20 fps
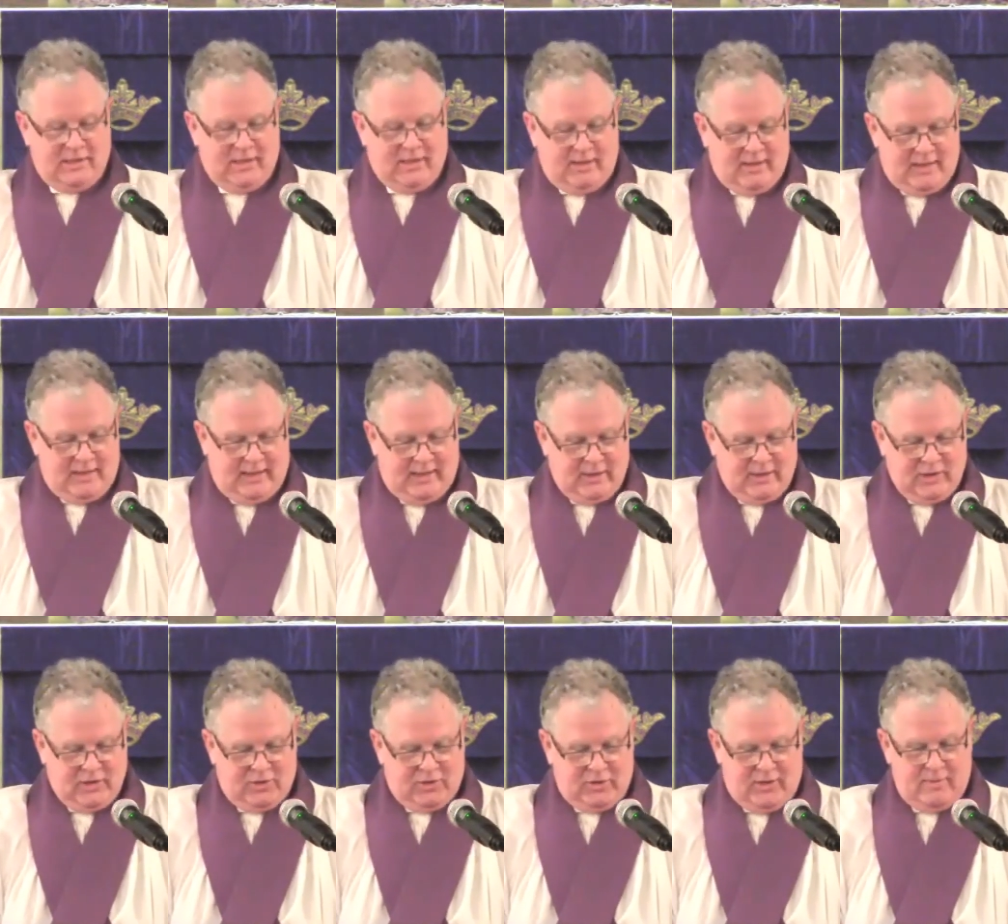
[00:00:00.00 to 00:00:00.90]
southerly
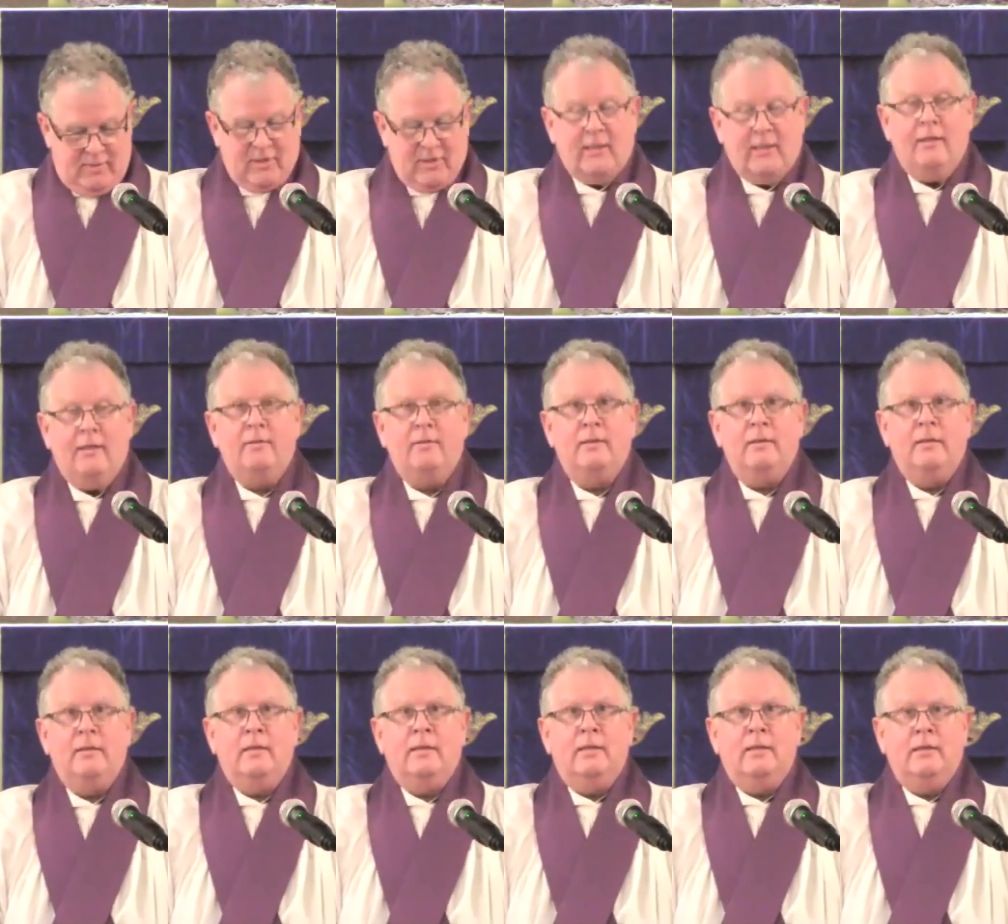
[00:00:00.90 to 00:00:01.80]
extremity,
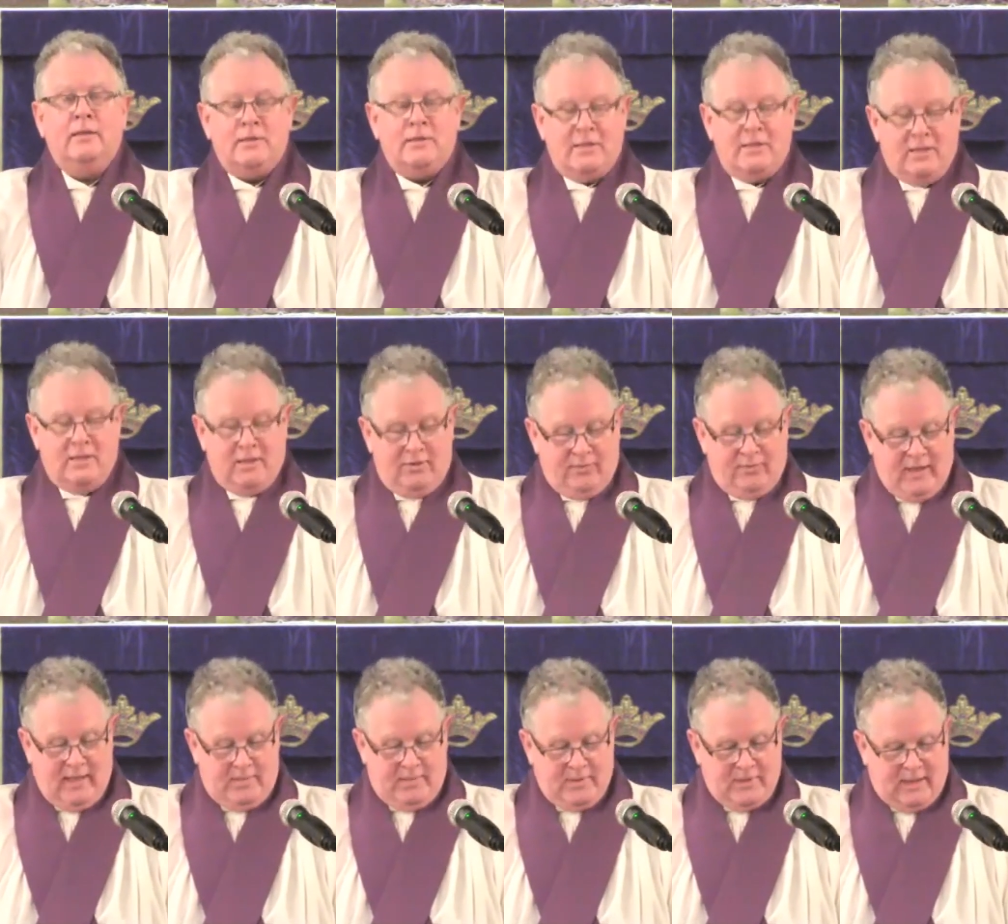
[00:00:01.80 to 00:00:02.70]
the city of
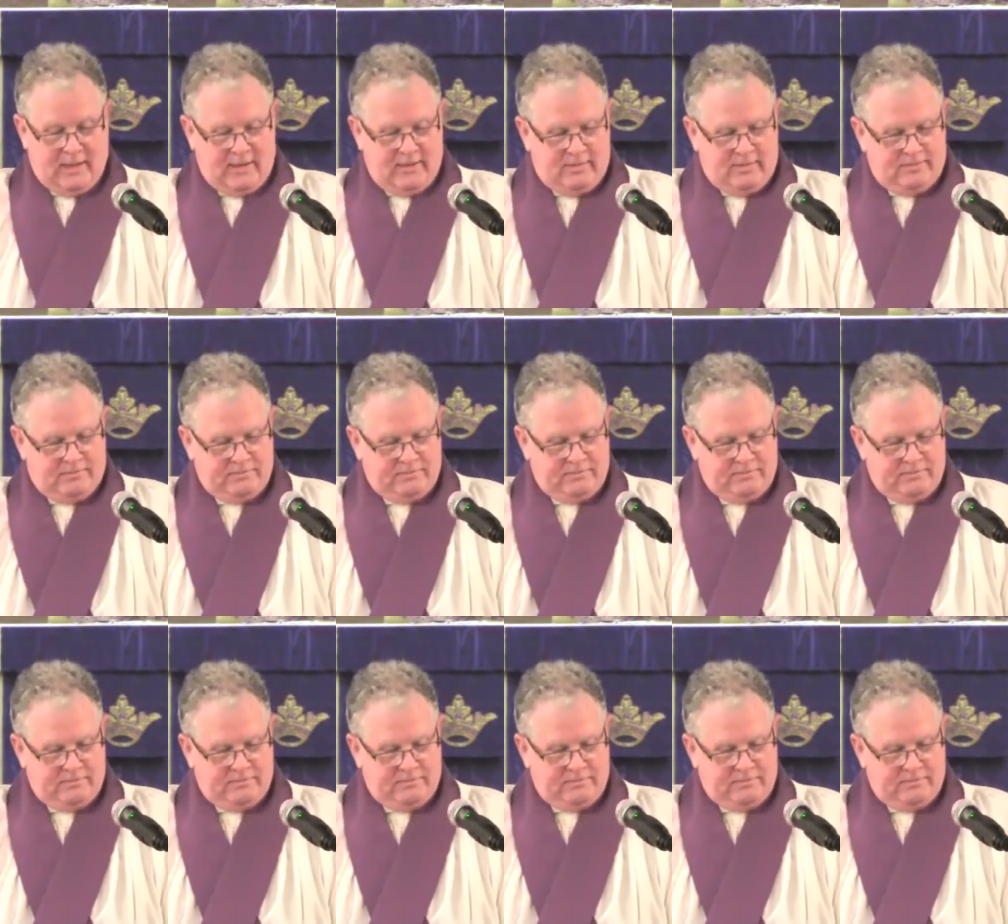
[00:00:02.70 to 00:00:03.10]
Cape Town.